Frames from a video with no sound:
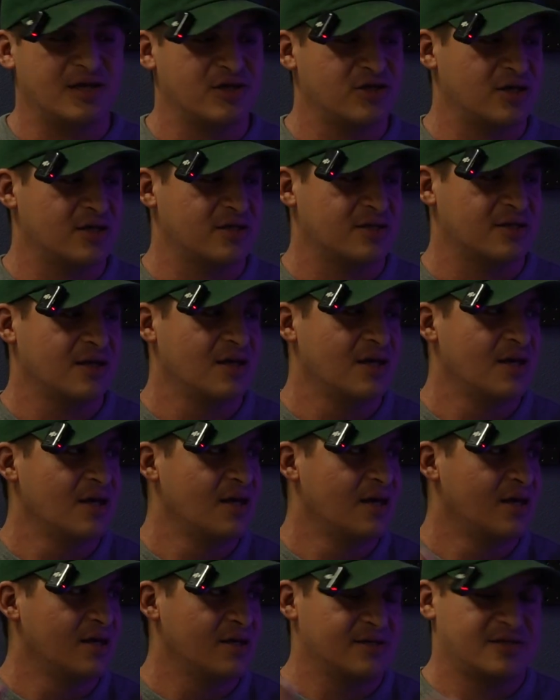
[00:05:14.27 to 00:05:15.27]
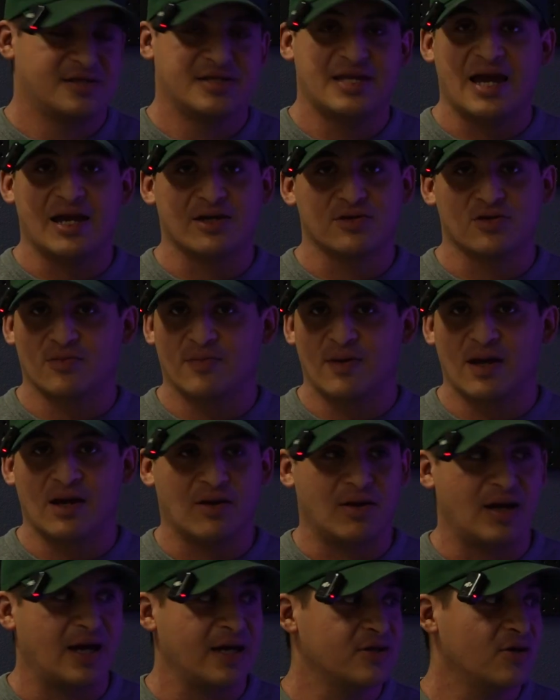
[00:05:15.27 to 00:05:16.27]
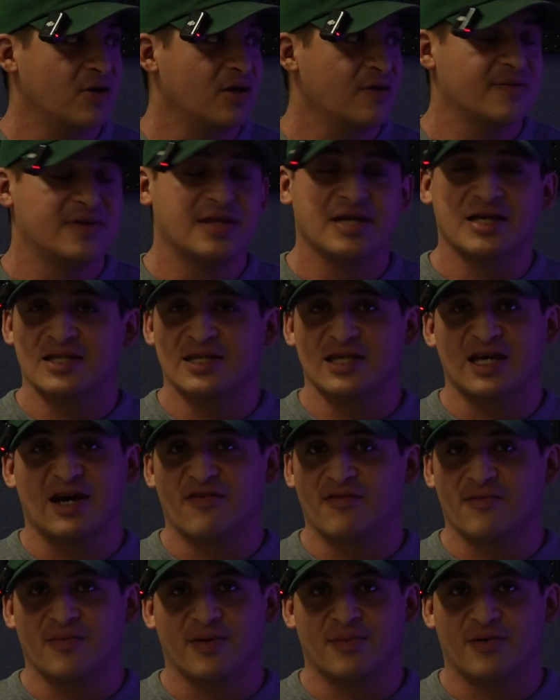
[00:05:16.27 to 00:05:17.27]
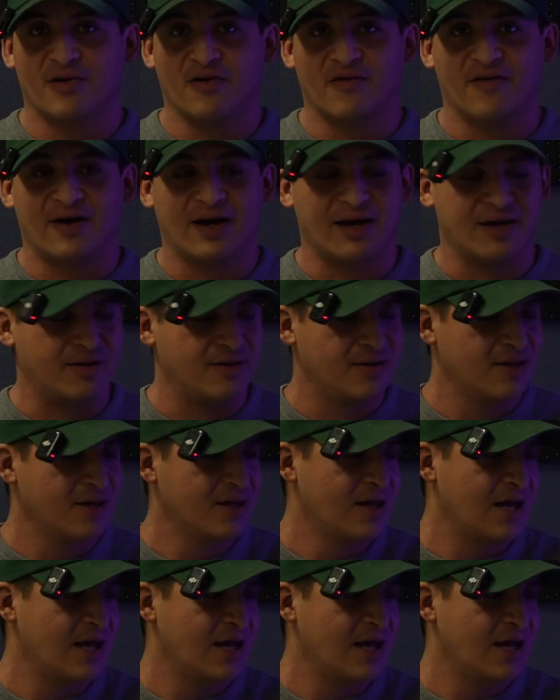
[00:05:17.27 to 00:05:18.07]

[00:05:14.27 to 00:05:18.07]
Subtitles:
It's just standard barrel. I don't even think it's government profile.